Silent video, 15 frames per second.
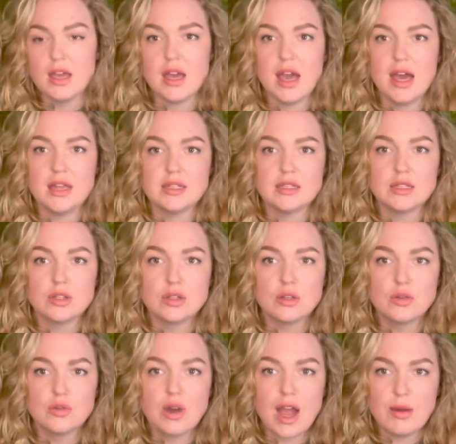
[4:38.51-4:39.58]
and
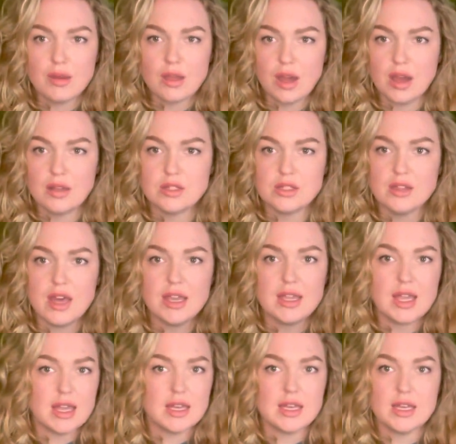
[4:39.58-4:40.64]
grabbing on to that
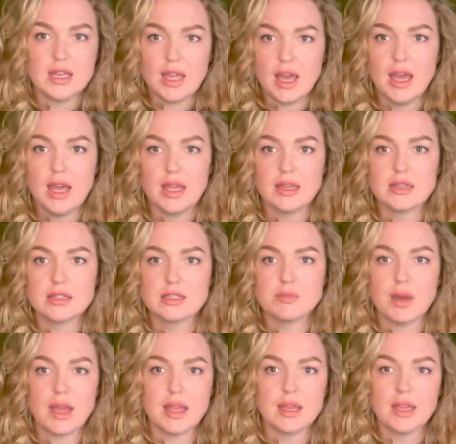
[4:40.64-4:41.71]
yin and yang
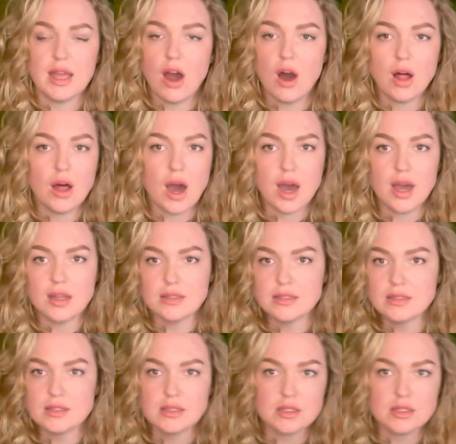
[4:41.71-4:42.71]
despite all odds,